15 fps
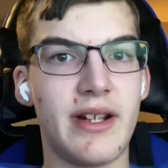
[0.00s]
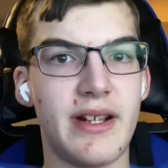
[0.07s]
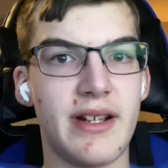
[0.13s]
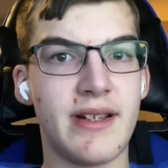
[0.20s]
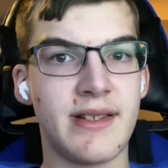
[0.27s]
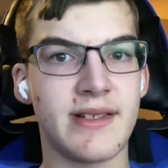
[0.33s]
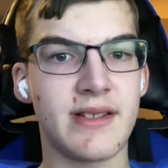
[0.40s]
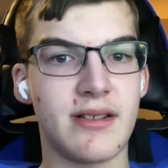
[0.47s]

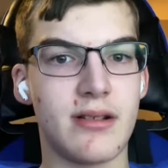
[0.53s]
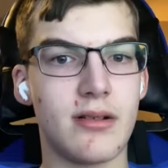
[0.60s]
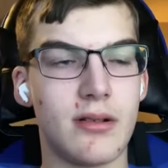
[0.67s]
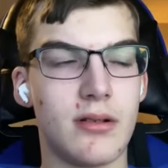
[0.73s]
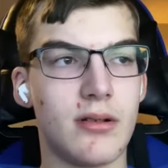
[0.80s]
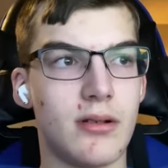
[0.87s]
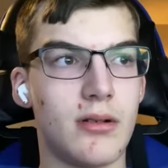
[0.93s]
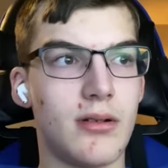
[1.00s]
isn't
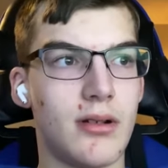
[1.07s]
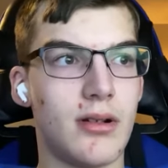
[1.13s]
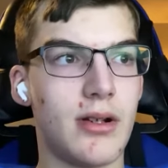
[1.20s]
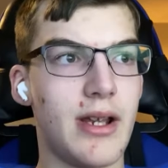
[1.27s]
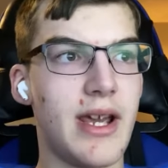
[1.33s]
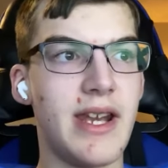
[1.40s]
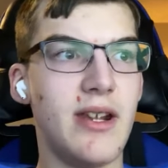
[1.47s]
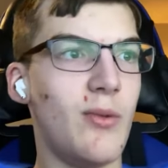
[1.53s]

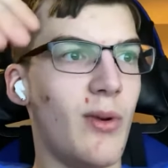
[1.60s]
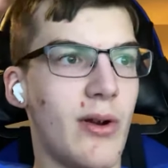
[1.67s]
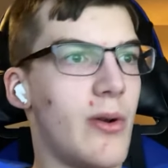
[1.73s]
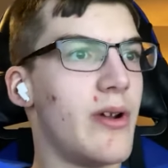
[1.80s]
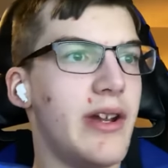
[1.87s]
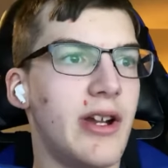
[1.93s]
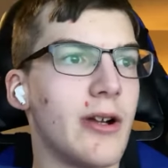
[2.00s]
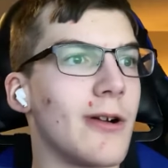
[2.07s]
anywhere
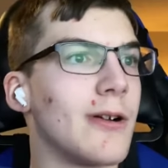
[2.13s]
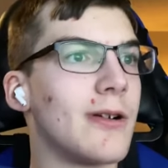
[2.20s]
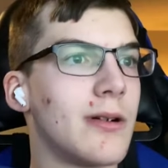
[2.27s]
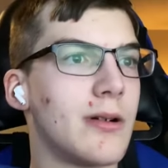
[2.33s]
near,